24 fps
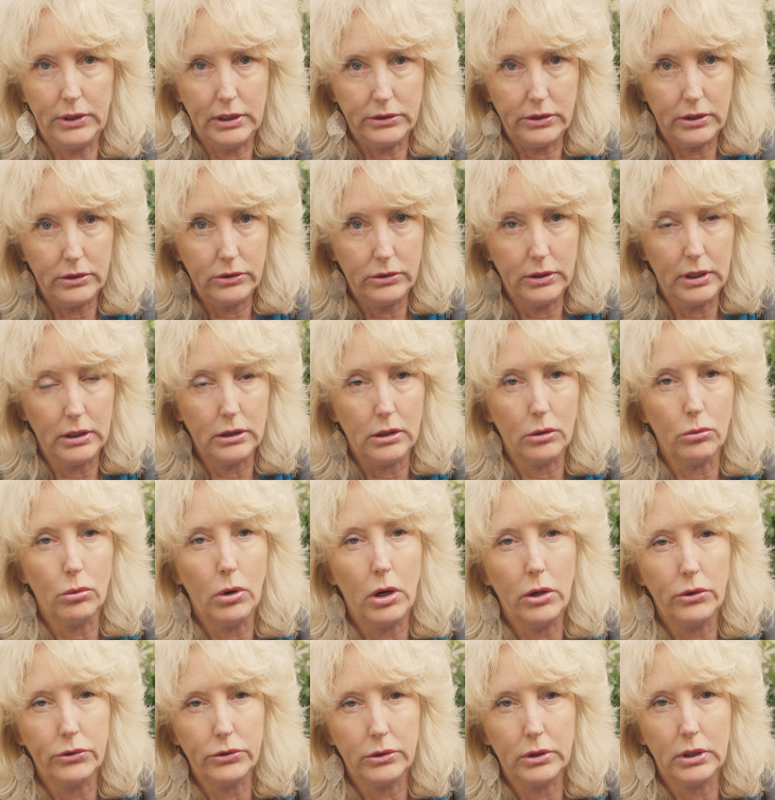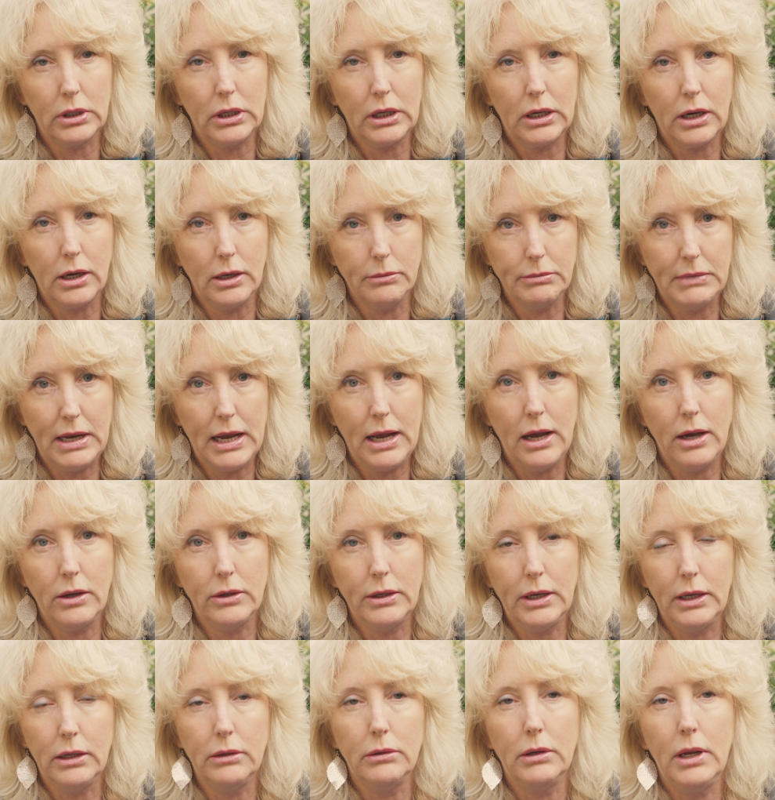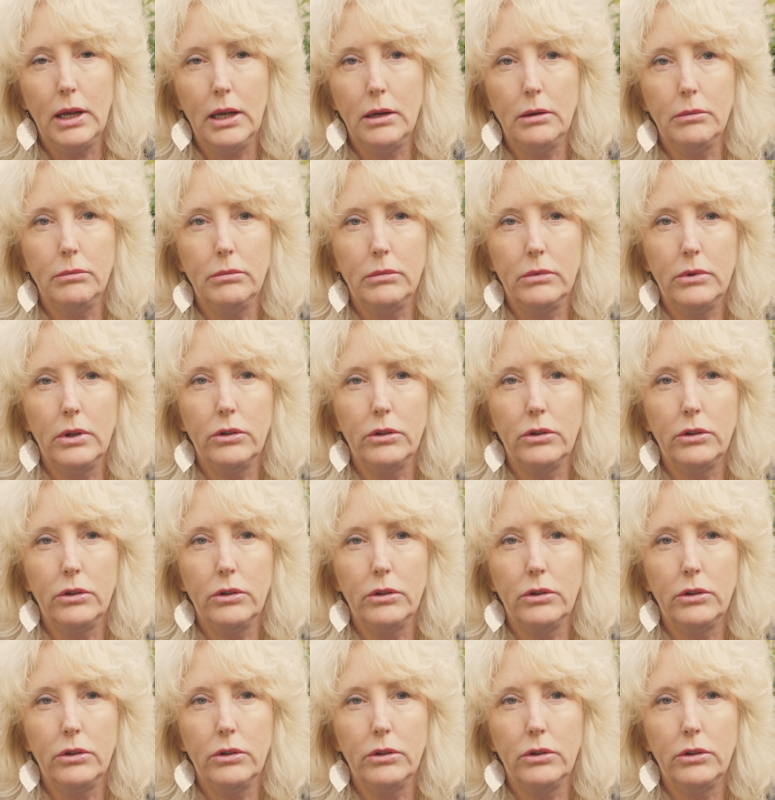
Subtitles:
as I said, the walls are going to come down and